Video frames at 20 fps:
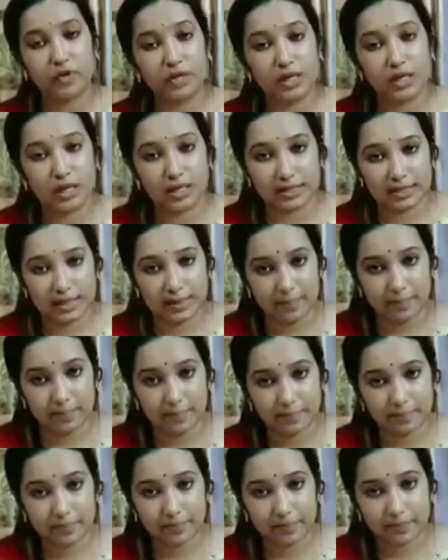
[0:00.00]
to learn them
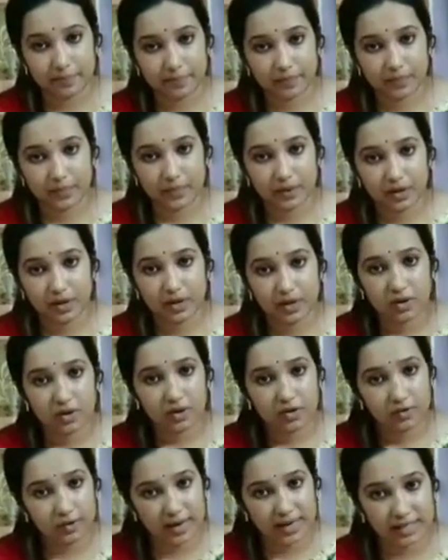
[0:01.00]

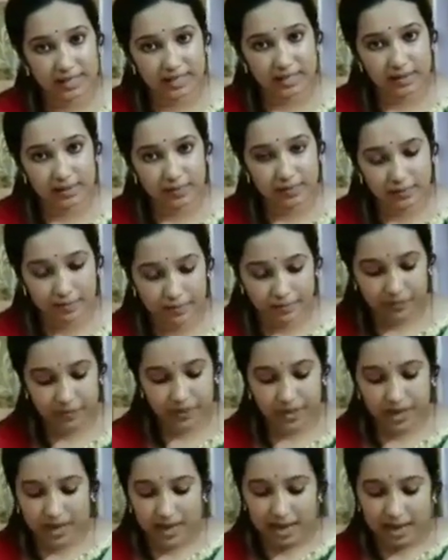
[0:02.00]
right
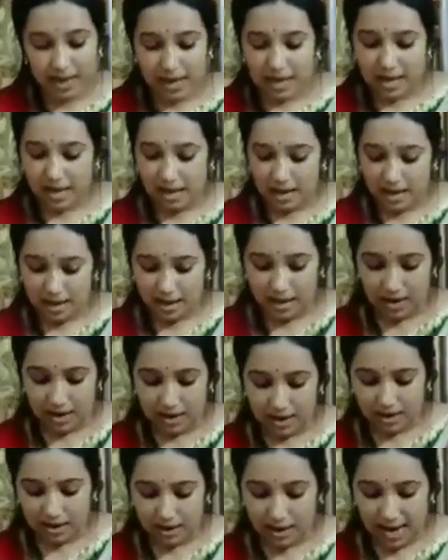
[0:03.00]

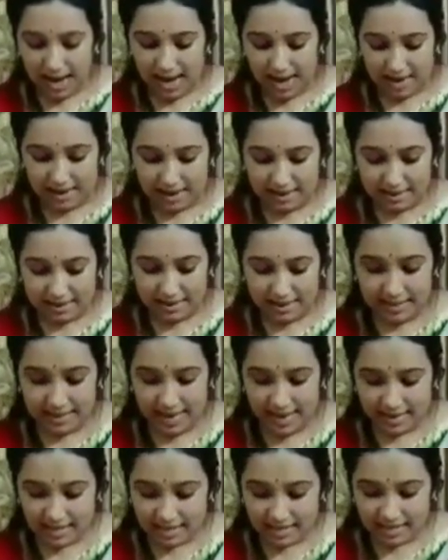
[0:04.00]
uh, and the
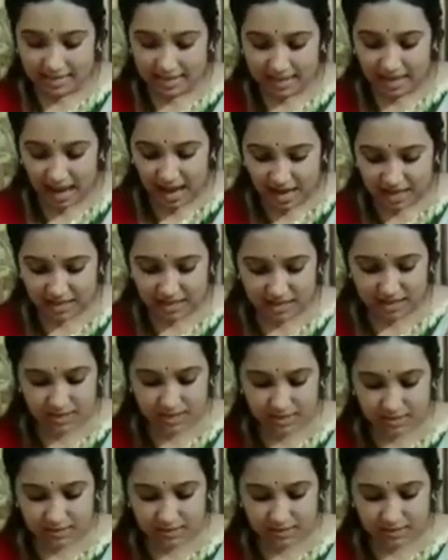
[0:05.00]
next class